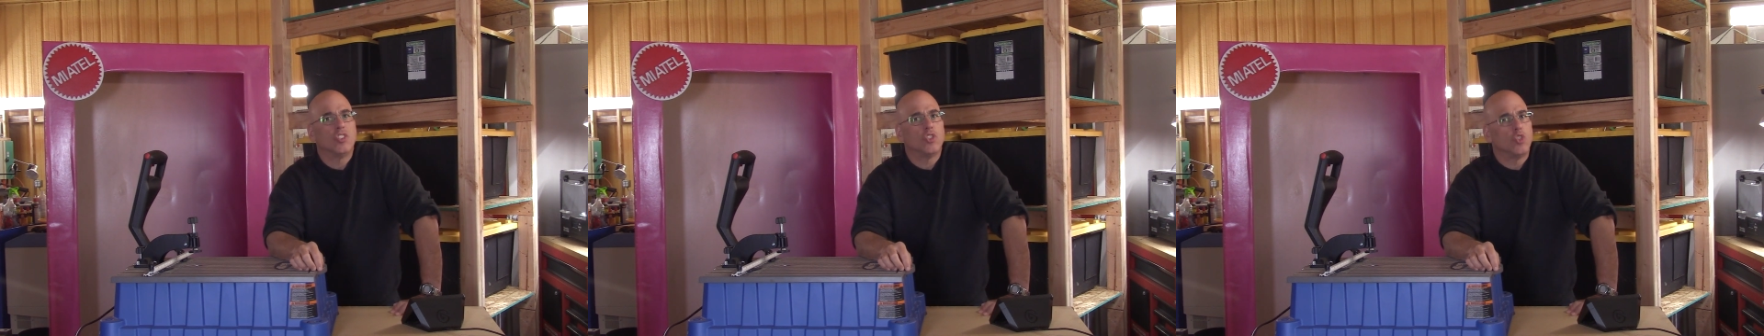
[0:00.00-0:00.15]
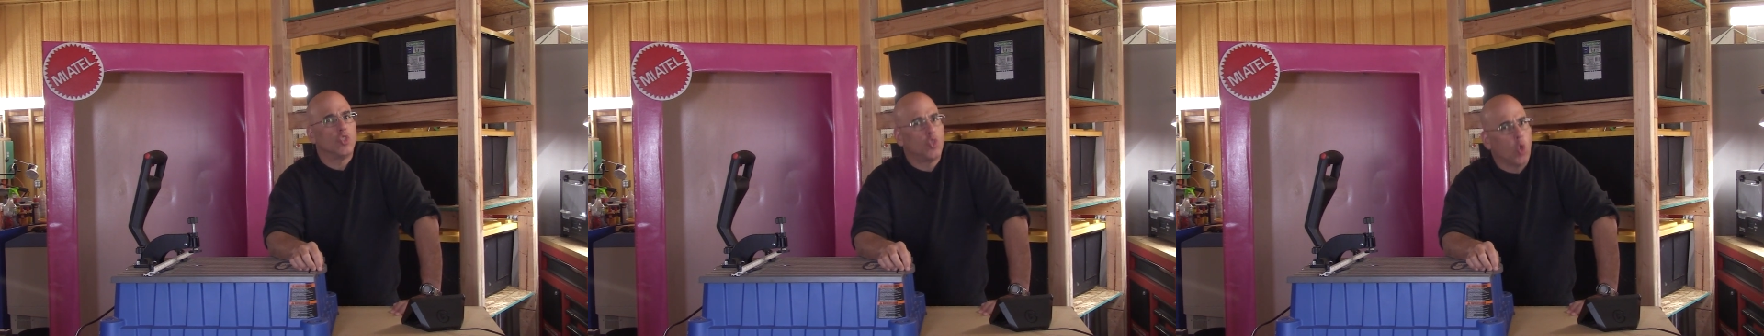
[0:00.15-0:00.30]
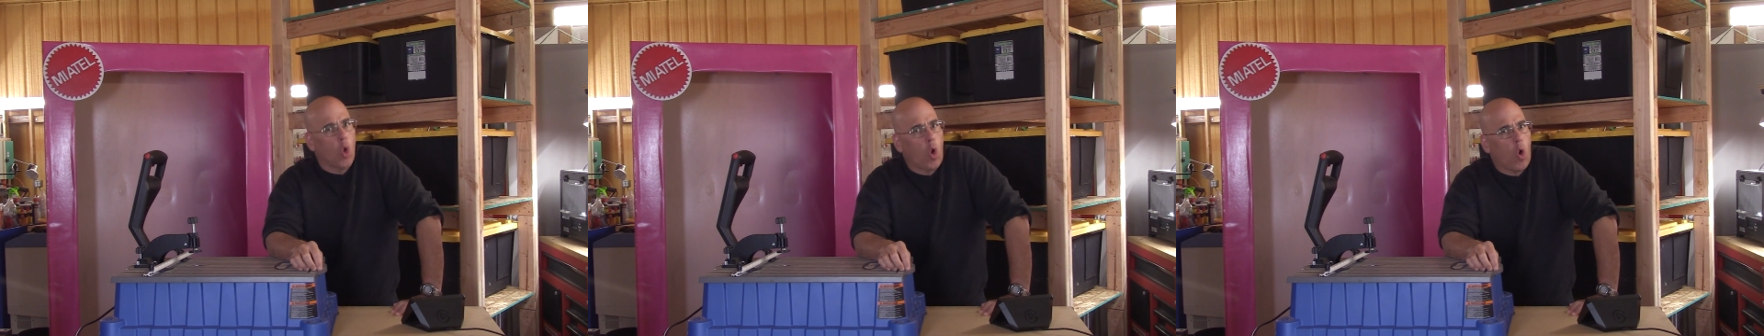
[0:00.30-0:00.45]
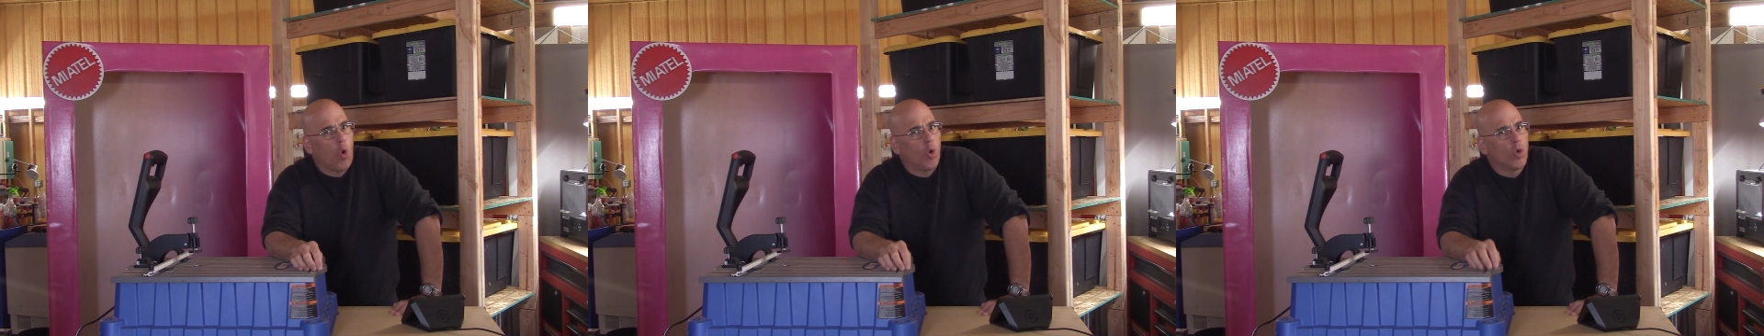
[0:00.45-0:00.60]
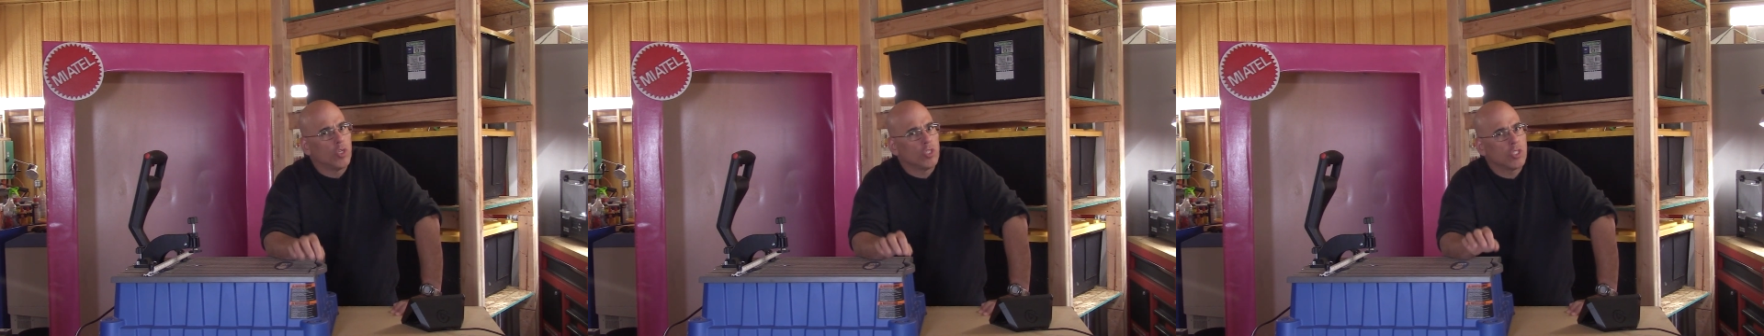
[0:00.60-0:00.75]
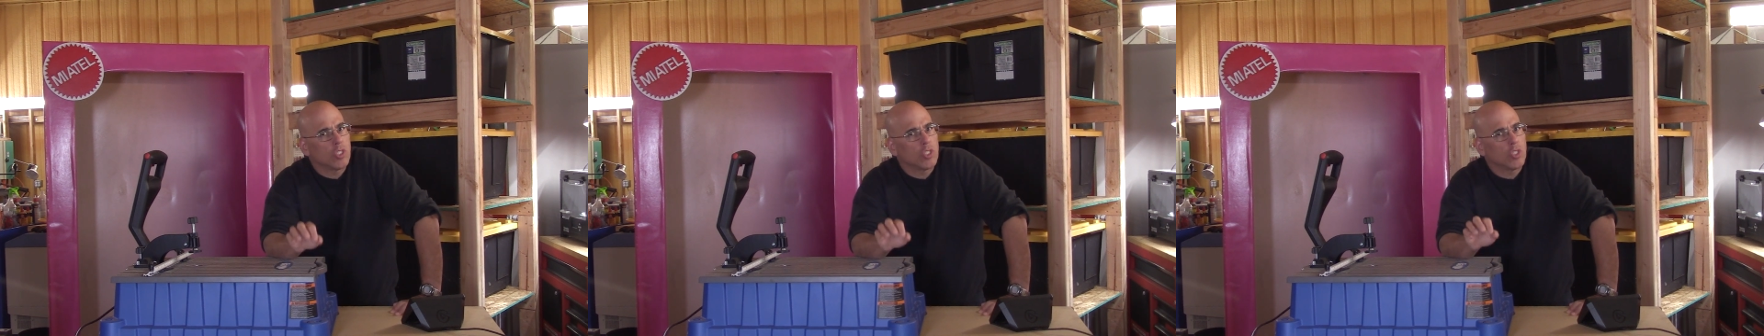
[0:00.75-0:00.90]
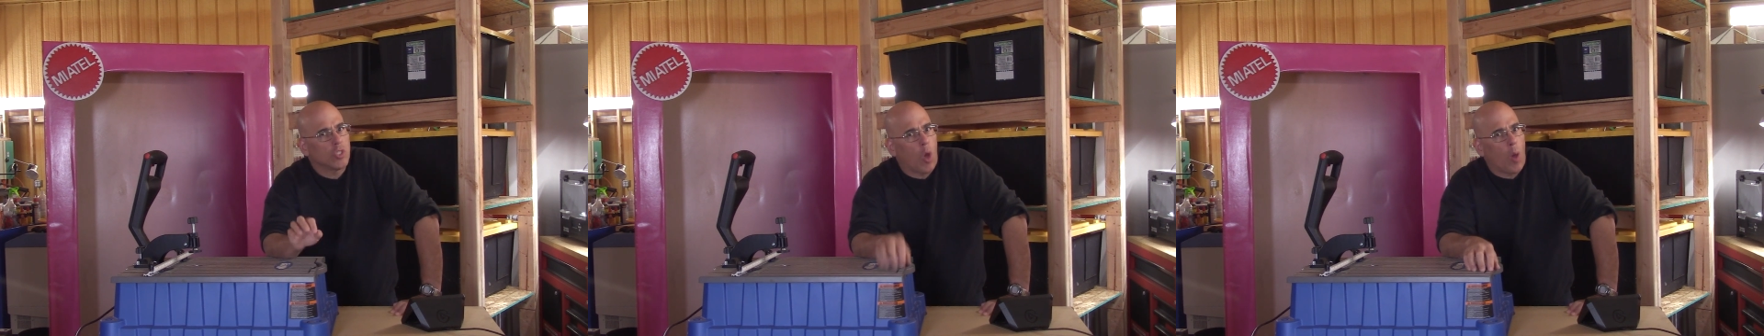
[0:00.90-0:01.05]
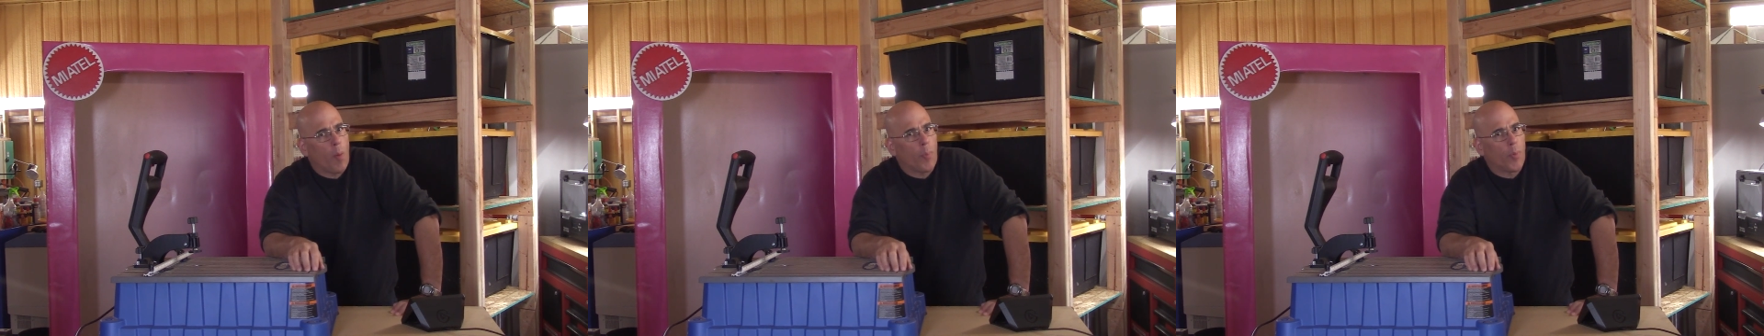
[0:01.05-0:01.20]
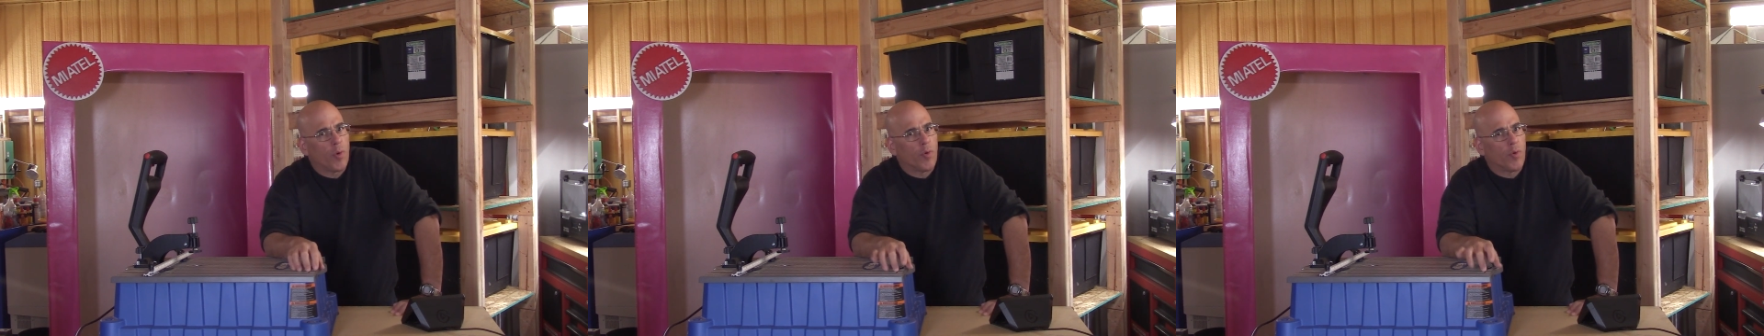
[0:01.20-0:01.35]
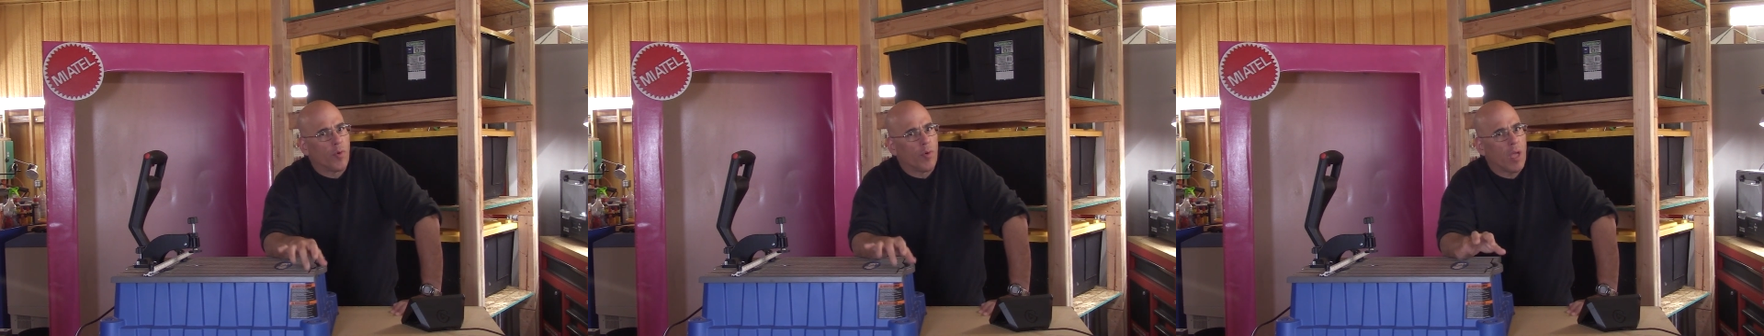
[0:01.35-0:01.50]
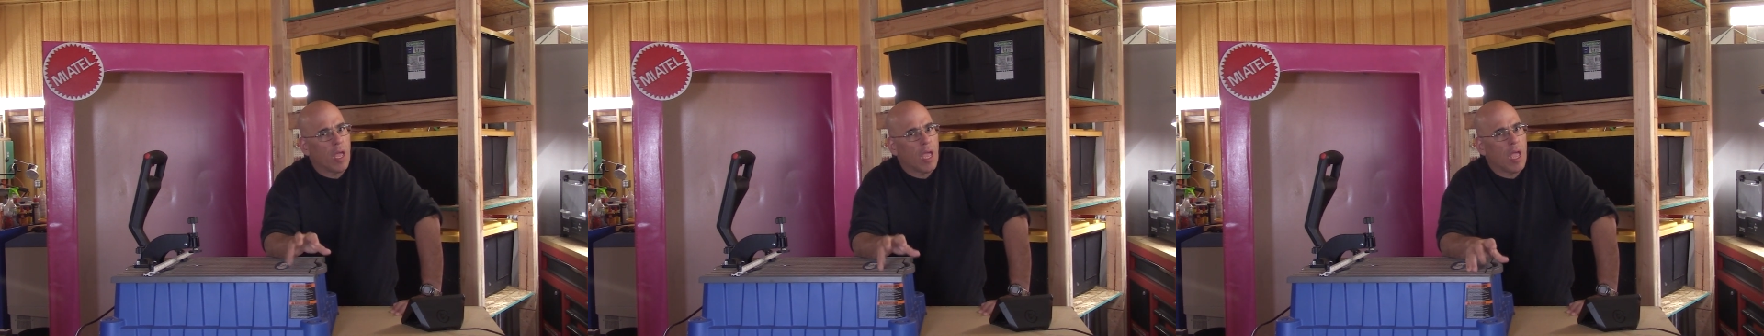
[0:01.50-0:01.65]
door stopper